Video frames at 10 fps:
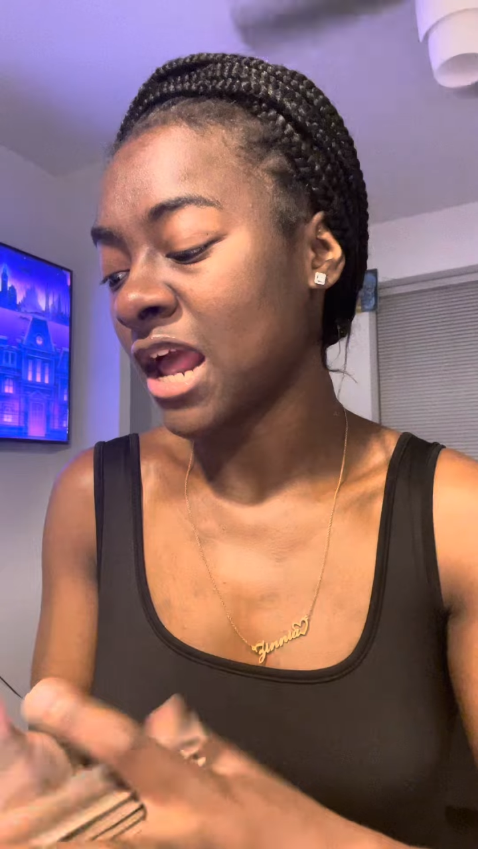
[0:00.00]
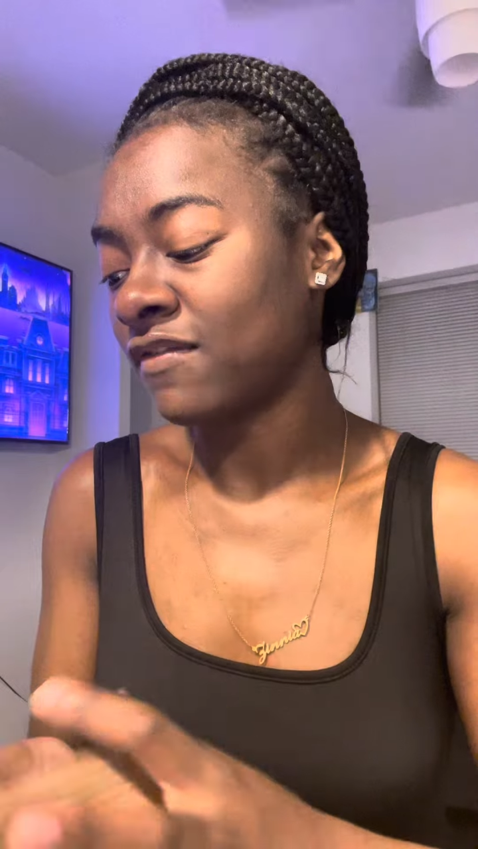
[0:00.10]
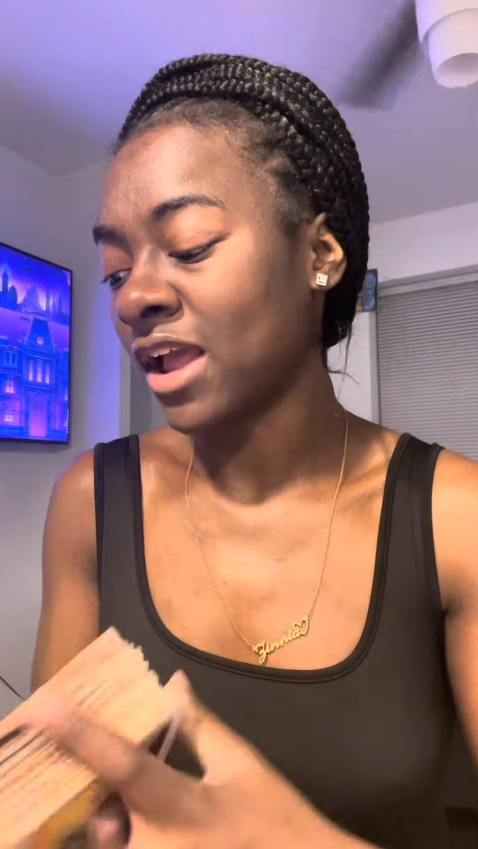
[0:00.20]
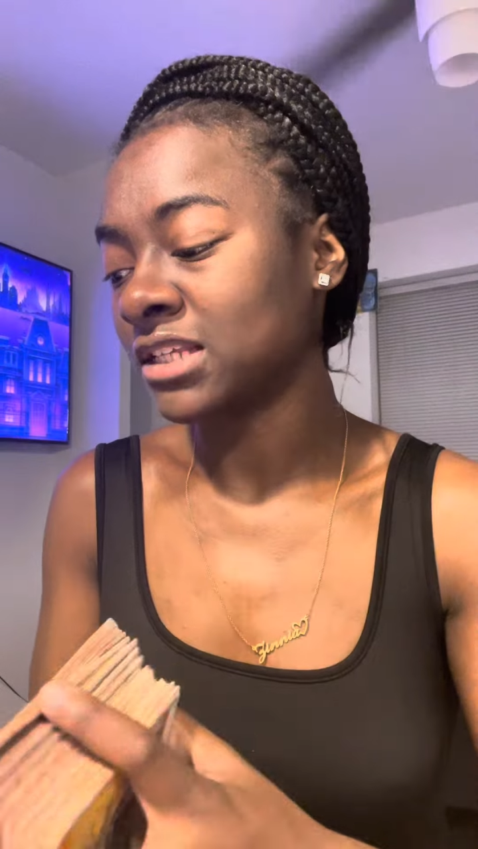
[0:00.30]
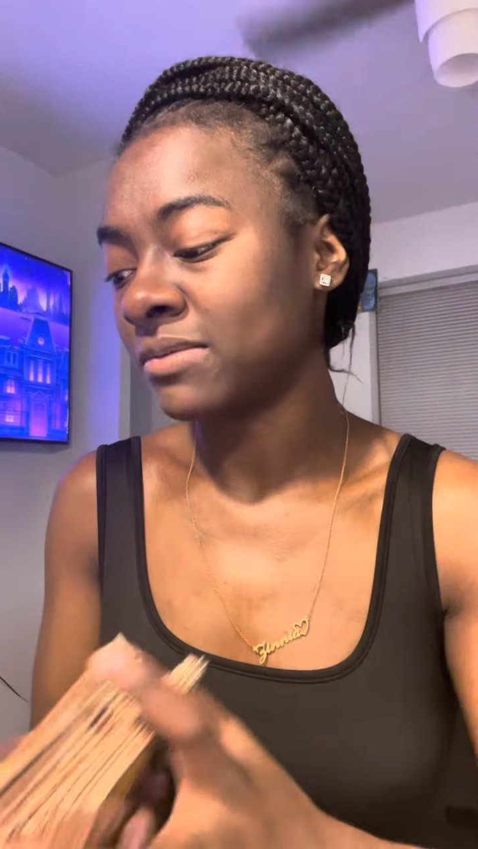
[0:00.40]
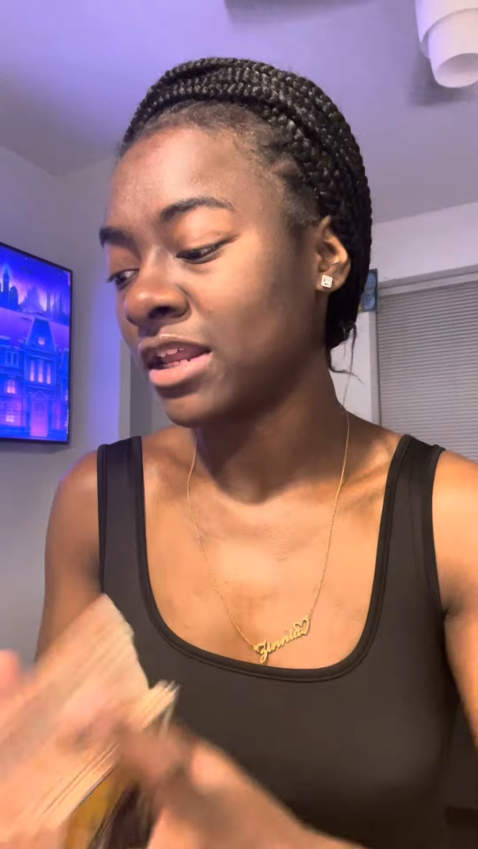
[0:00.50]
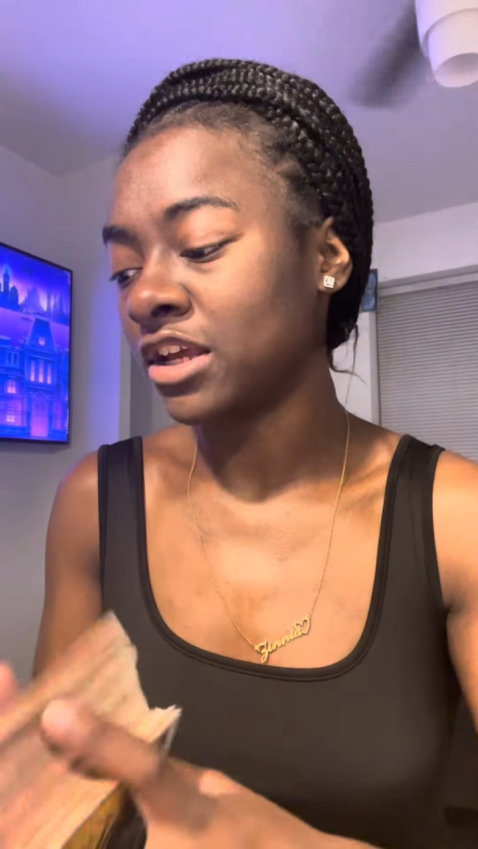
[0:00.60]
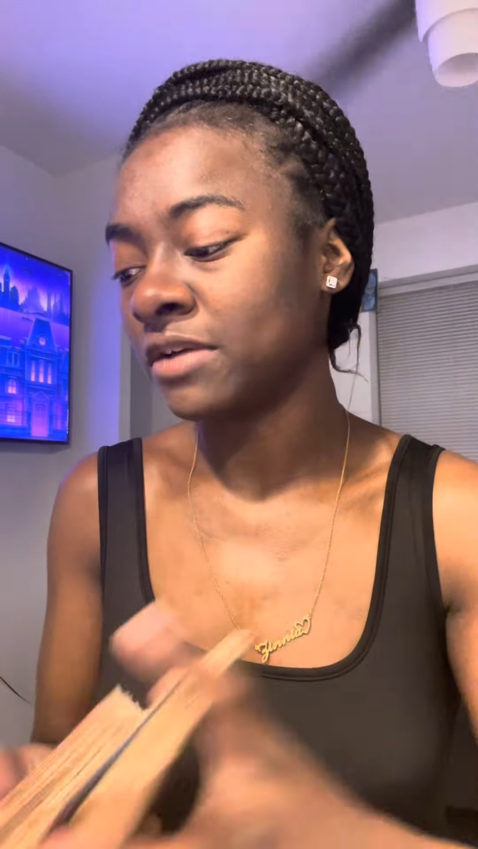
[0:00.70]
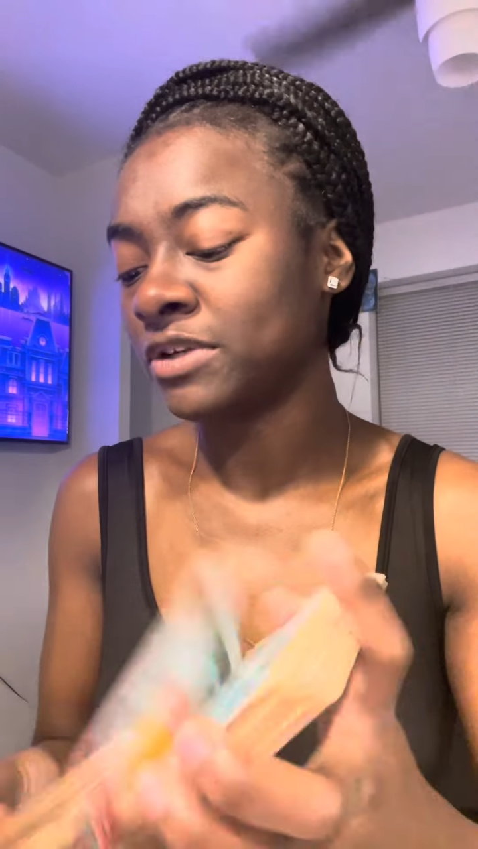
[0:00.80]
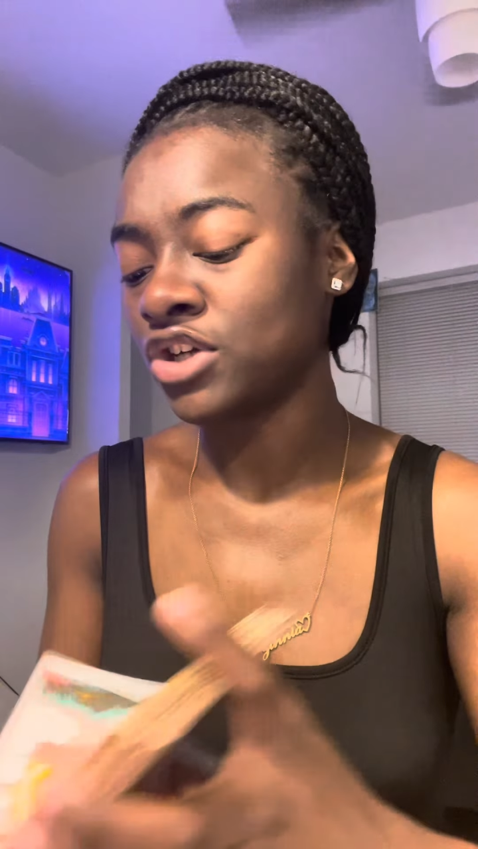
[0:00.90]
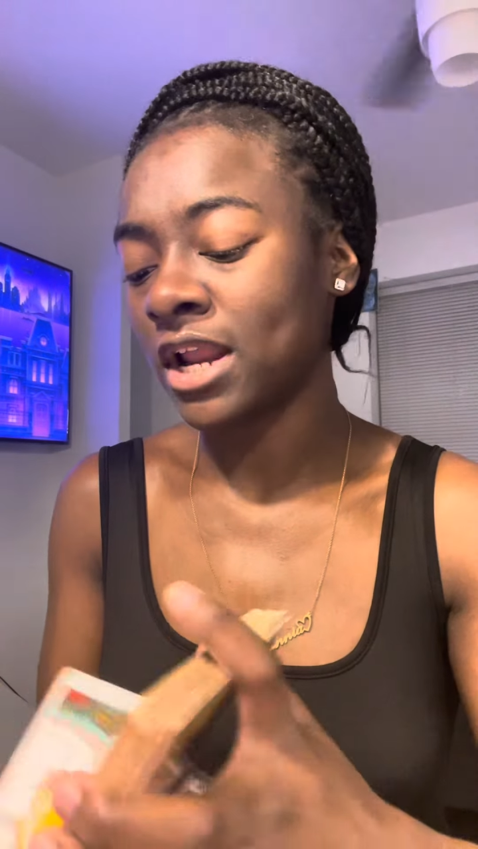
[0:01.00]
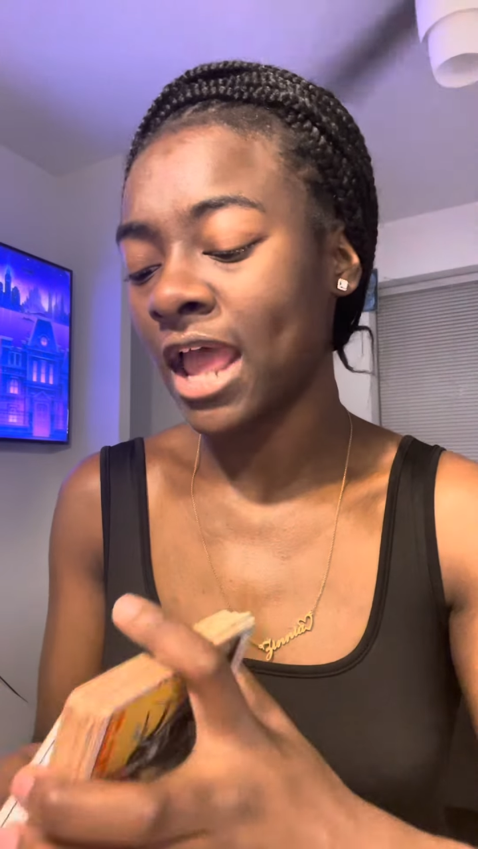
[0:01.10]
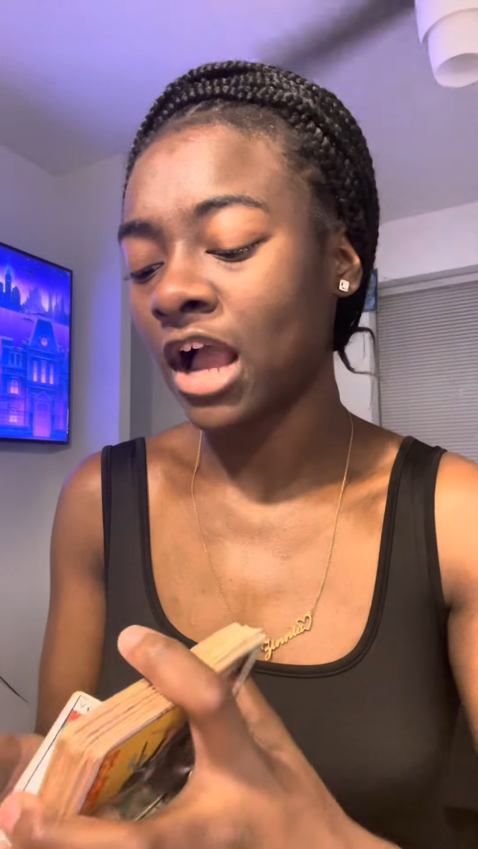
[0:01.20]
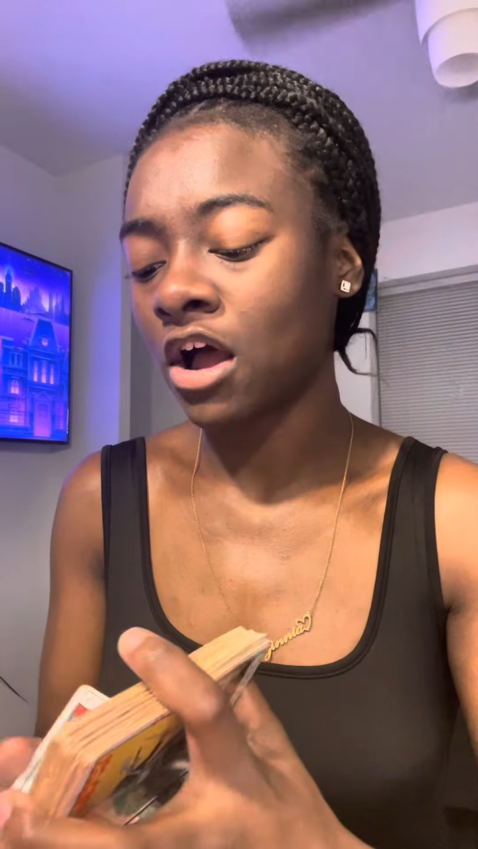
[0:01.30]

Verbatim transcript: feel like somebody here could be trying to act